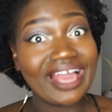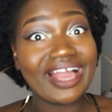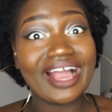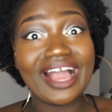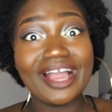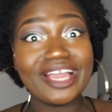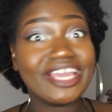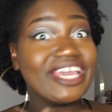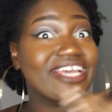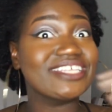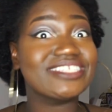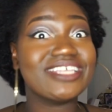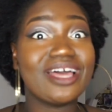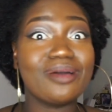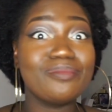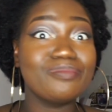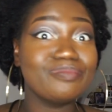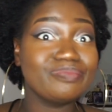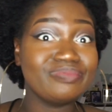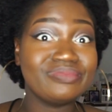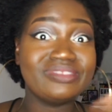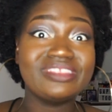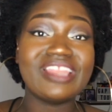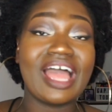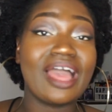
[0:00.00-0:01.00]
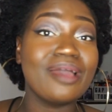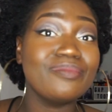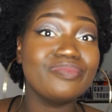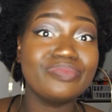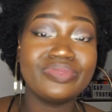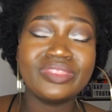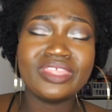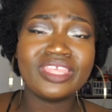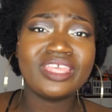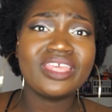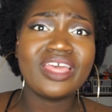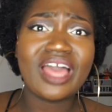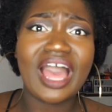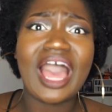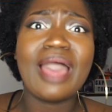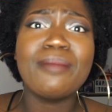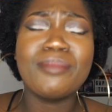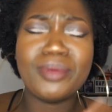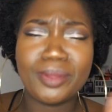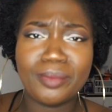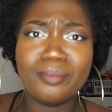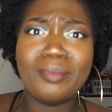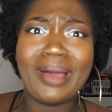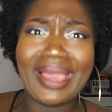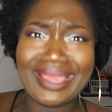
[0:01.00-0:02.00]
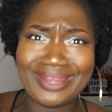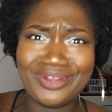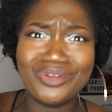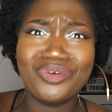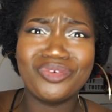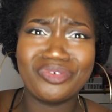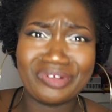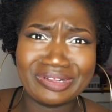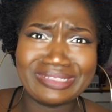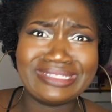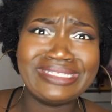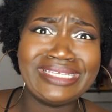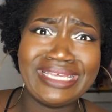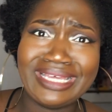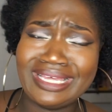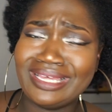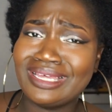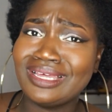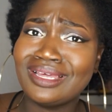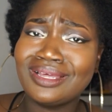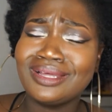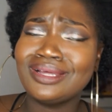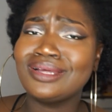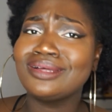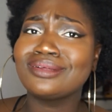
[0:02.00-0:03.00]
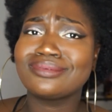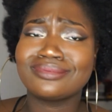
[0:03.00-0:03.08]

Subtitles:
I guess I'm a minority,